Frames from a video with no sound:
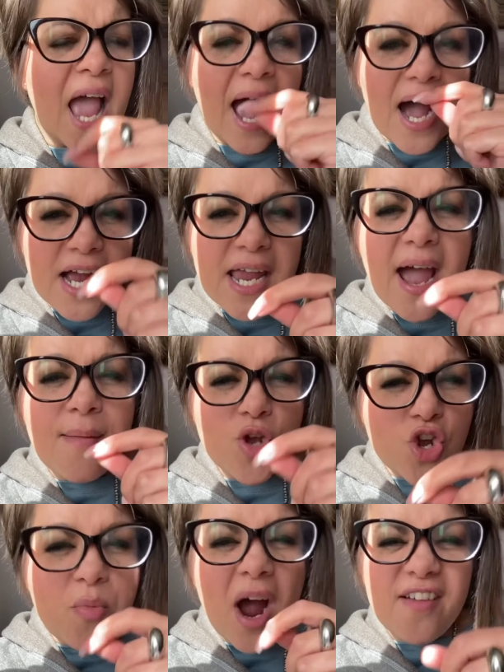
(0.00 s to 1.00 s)
I am
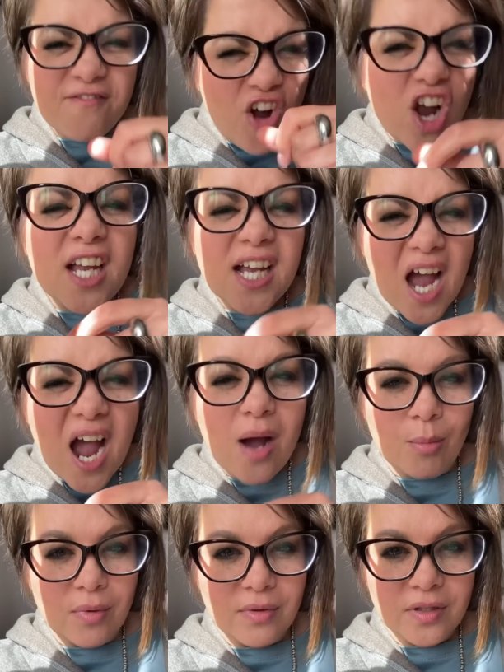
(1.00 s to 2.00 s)
who I fucking
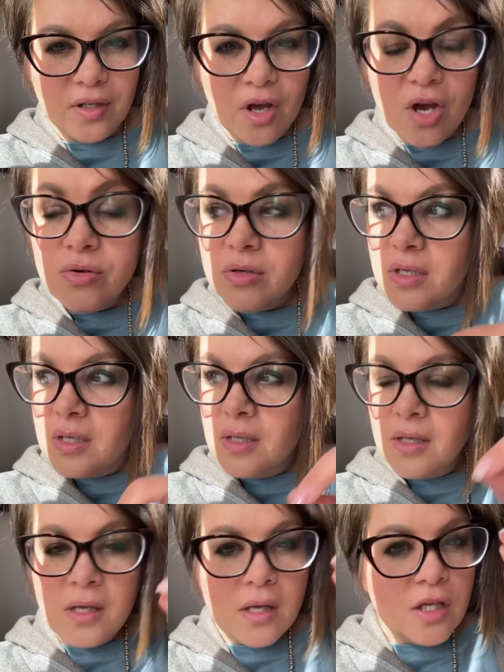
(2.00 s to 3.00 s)
am.
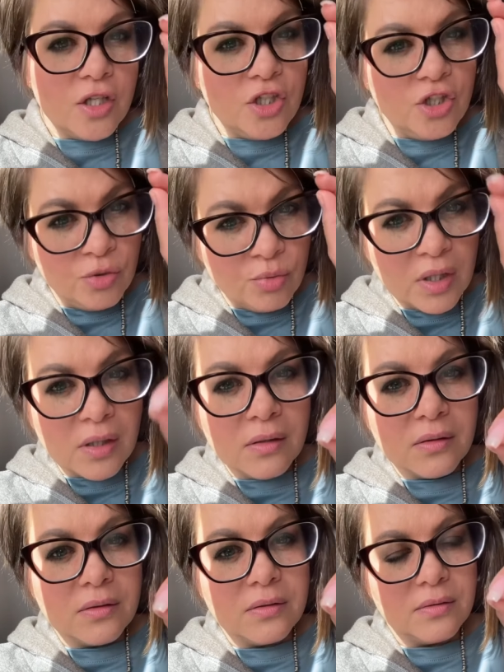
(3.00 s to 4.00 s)
You
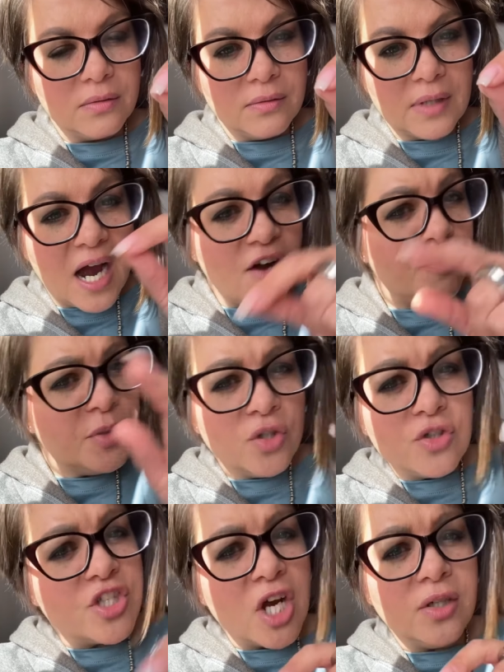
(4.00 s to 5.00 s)
will have me
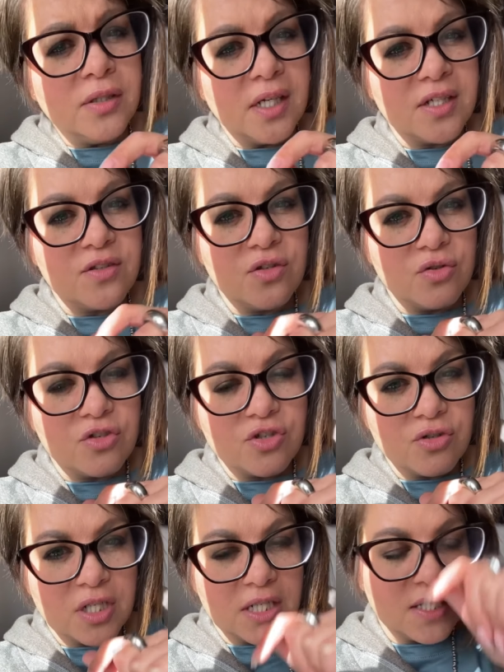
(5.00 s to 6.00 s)
or don't, that's your
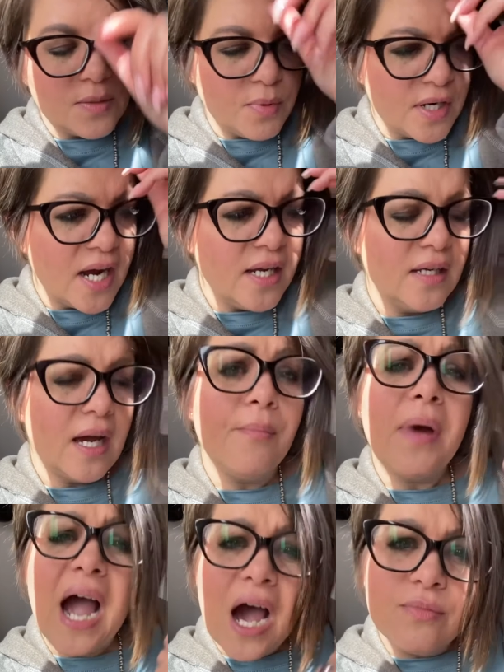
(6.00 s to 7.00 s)
choice, but I am
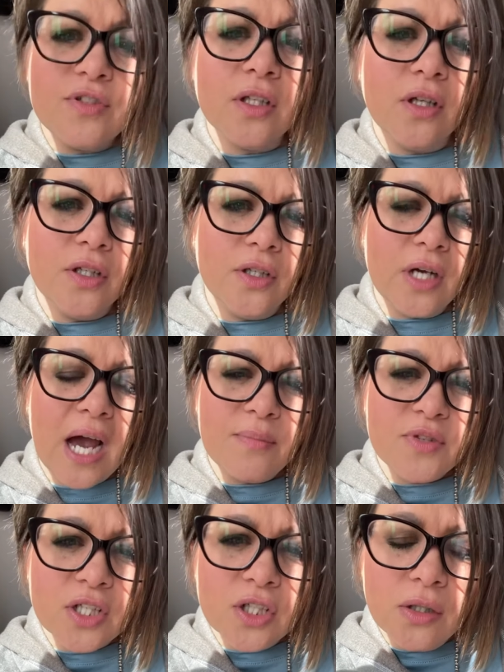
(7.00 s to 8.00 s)

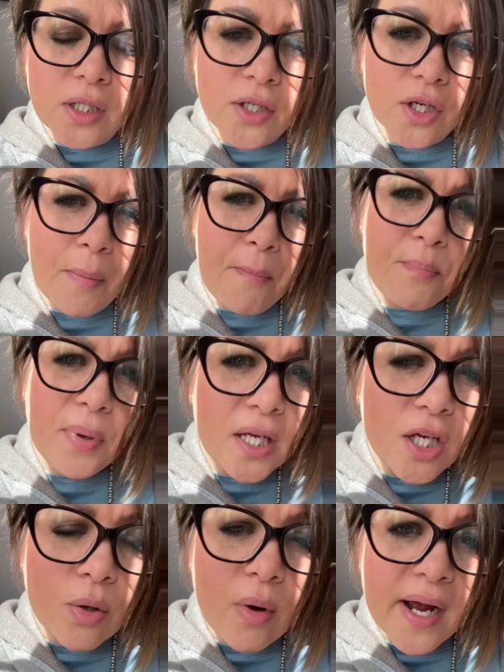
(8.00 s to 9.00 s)
absolutely going to
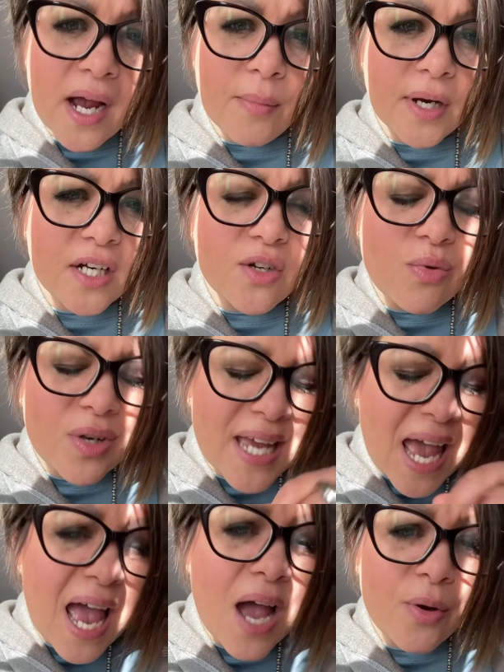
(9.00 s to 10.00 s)
be who I am, and I don't
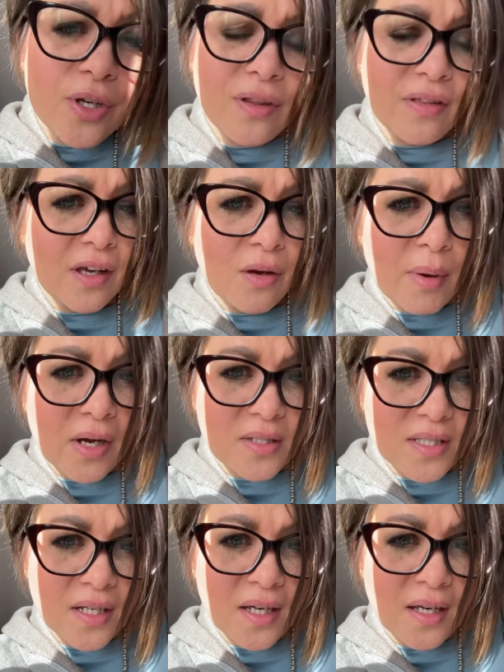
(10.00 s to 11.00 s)
care what you think
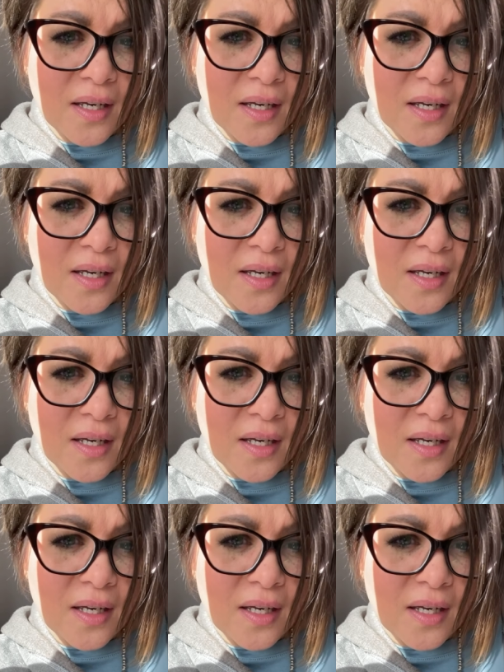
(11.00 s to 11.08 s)
about it.